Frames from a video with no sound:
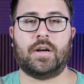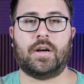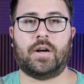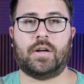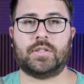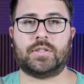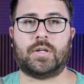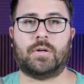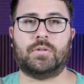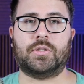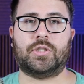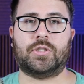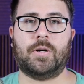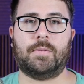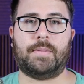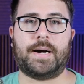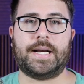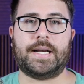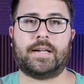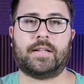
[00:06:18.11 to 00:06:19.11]
Also, Joe
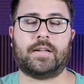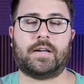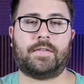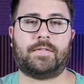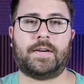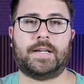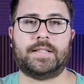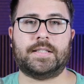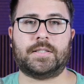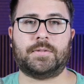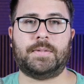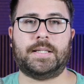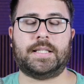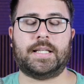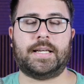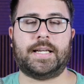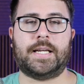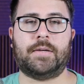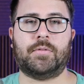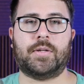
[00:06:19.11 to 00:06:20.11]
Biden clarified this week
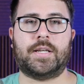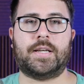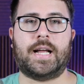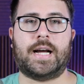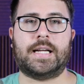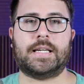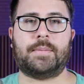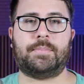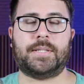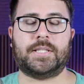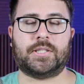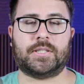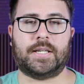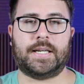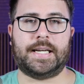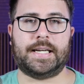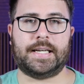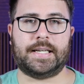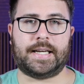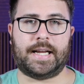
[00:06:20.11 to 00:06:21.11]
that he will not be
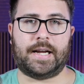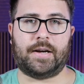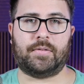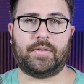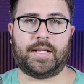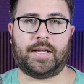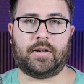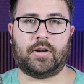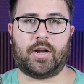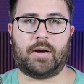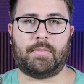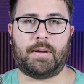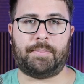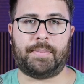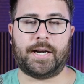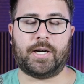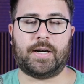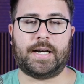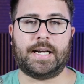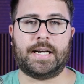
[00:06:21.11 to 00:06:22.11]
shutting down the economy,
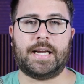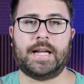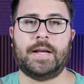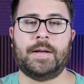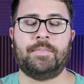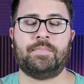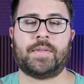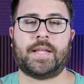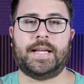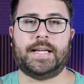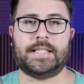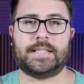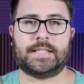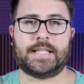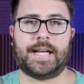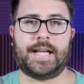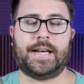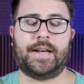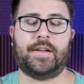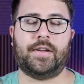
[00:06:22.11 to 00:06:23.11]
period. He
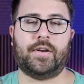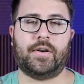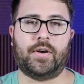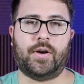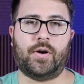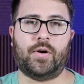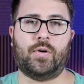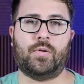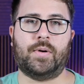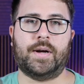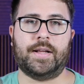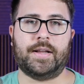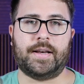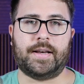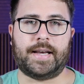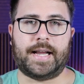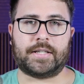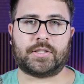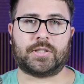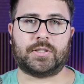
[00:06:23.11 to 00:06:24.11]
said no
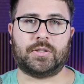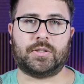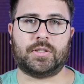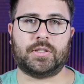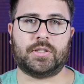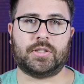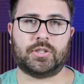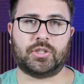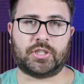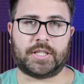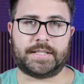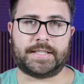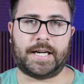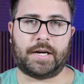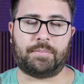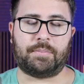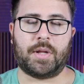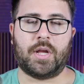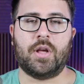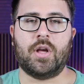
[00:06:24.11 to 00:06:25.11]
national shutdown.